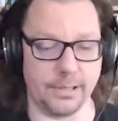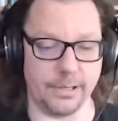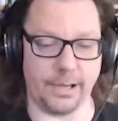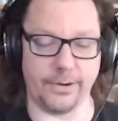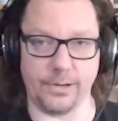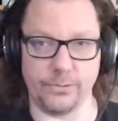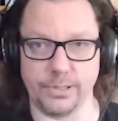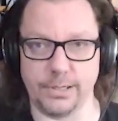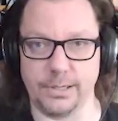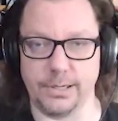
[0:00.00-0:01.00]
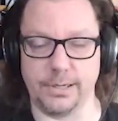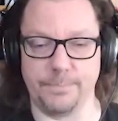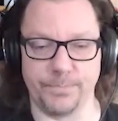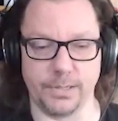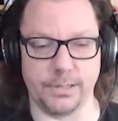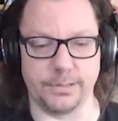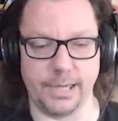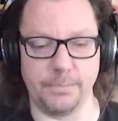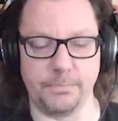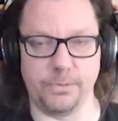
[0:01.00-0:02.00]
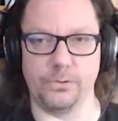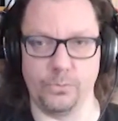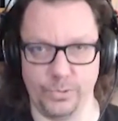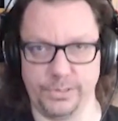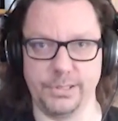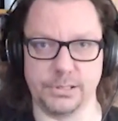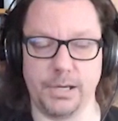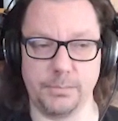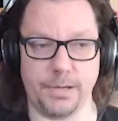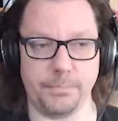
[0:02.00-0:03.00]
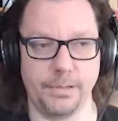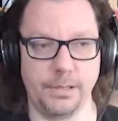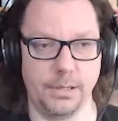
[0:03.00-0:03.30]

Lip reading: around the table with this mind map,